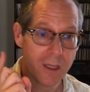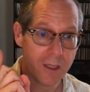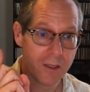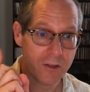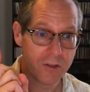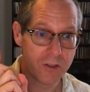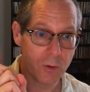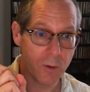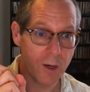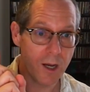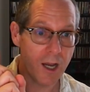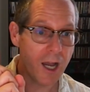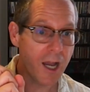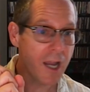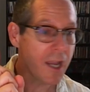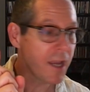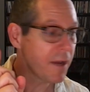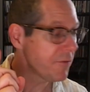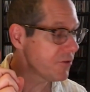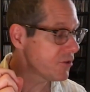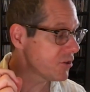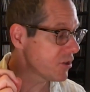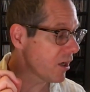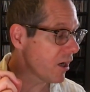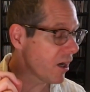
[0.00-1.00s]
to a high F
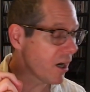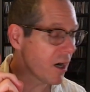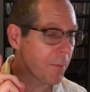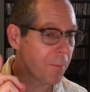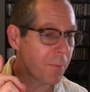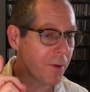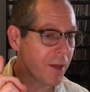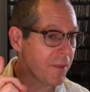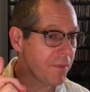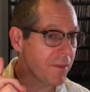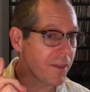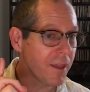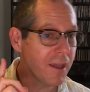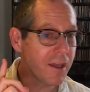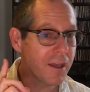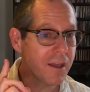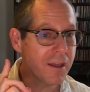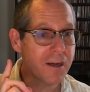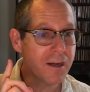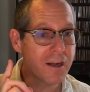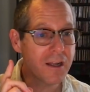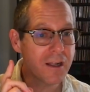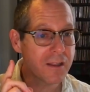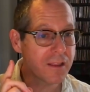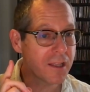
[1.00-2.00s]
sharp and
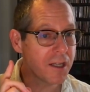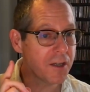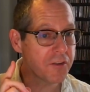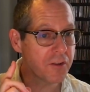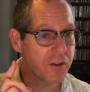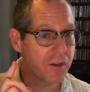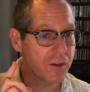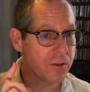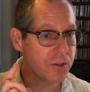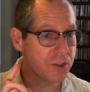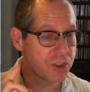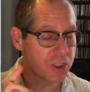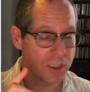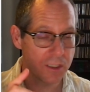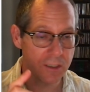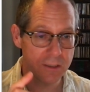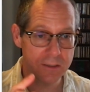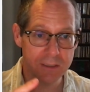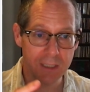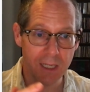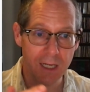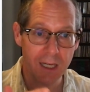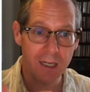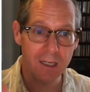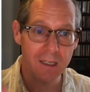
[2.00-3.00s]
then clouds, illusions,
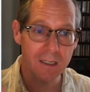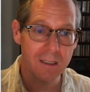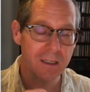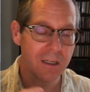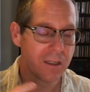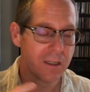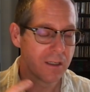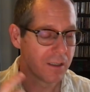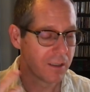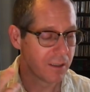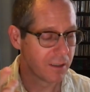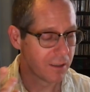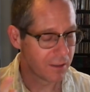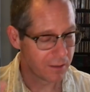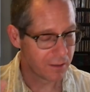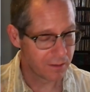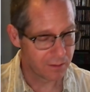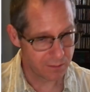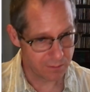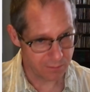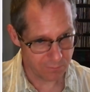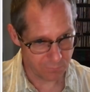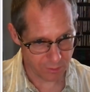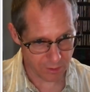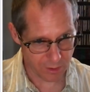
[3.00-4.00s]
I
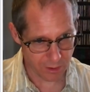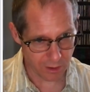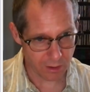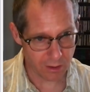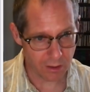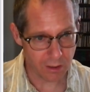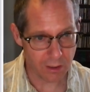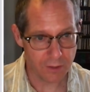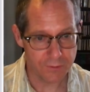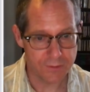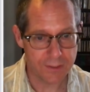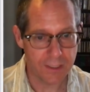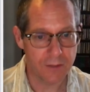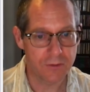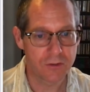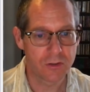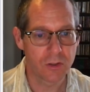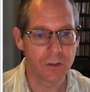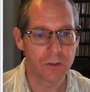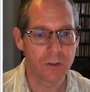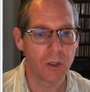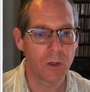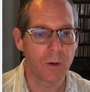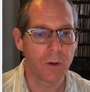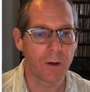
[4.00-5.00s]
recall, down to a
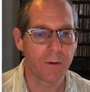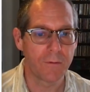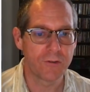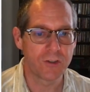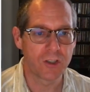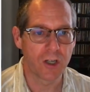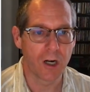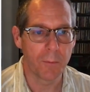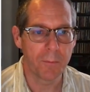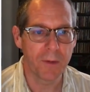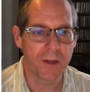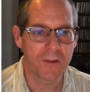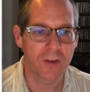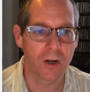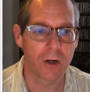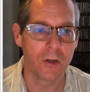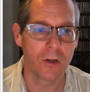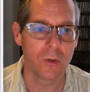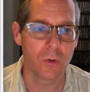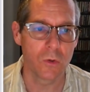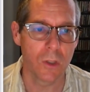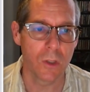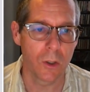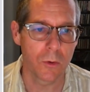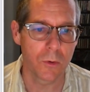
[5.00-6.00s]
low F sharp. That's our new
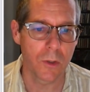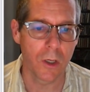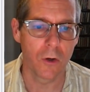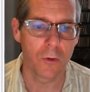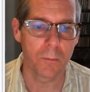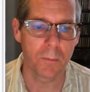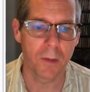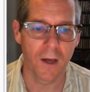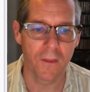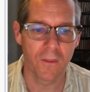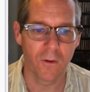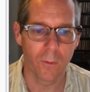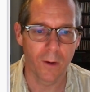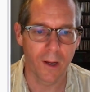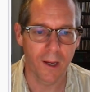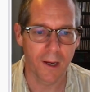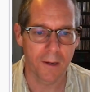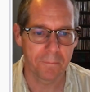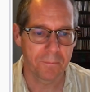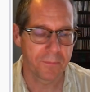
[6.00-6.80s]
low note, by the way.